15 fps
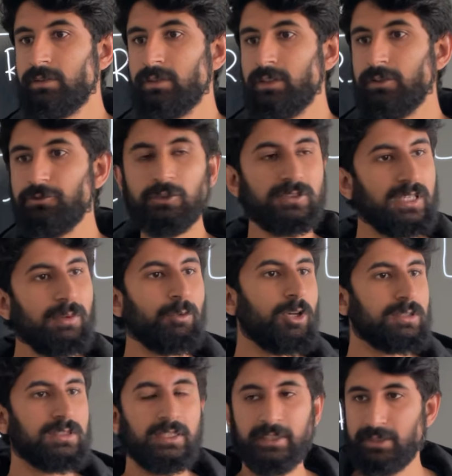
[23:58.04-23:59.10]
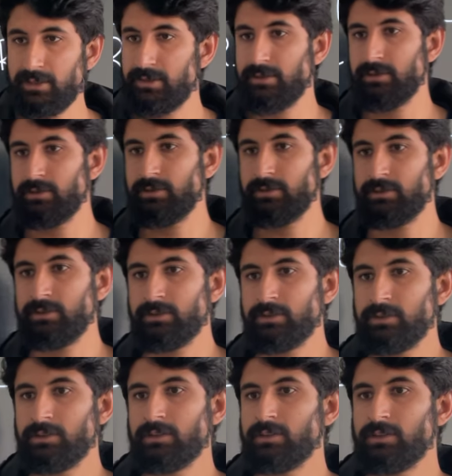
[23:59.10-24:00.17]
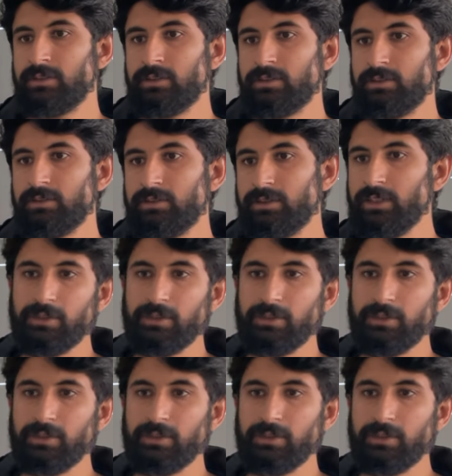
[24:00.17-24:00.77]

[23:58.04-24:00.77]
If your sum oscillates, then